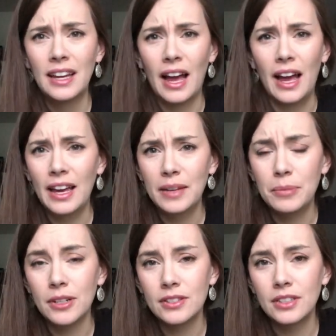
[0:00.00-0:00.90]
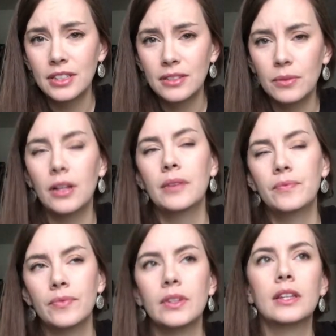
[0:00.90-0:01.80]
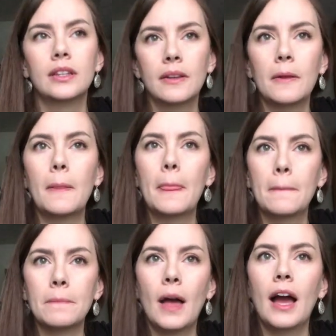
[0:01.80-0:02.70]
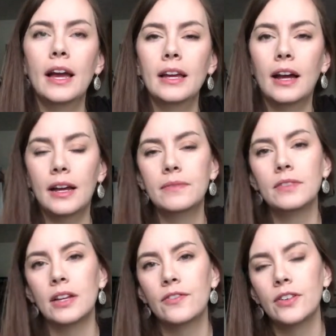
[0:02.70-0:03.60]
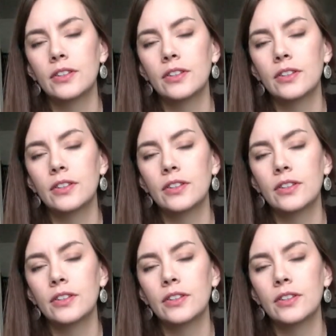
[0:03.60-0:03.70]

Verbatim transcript: I personally, well, I, I for